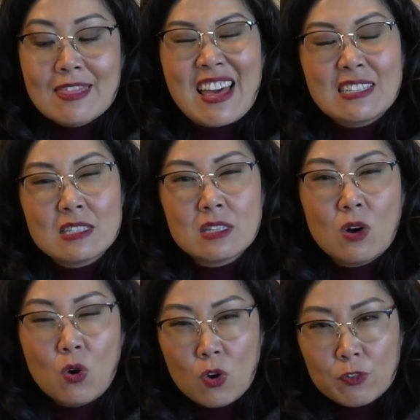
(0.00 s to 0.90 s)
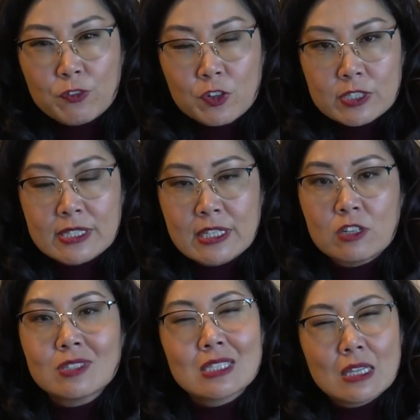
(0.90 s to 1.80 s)
That's the whole first
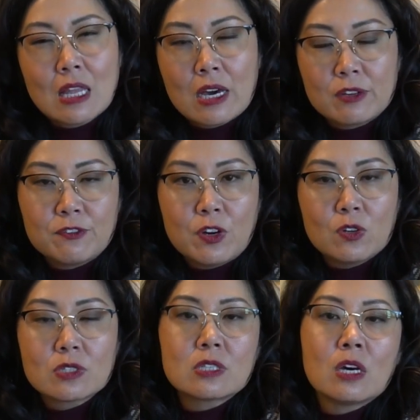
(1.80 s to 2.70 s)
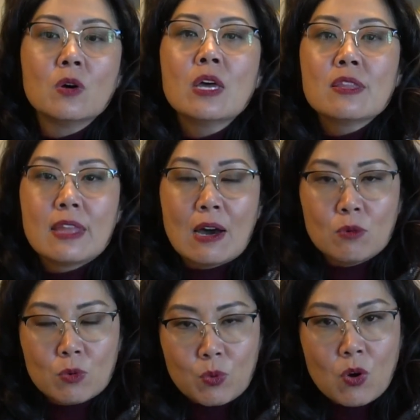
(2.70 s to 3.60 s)
tier, and it's a lot of folks. So that
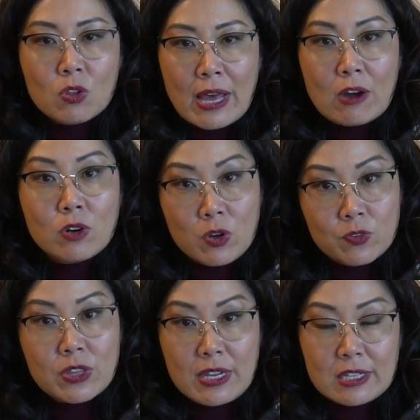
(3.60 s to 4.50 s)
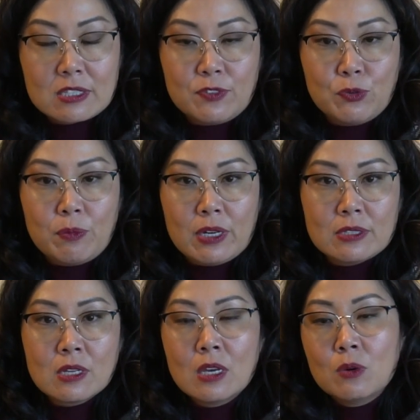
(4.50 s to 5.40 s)
will roll out over the next few months.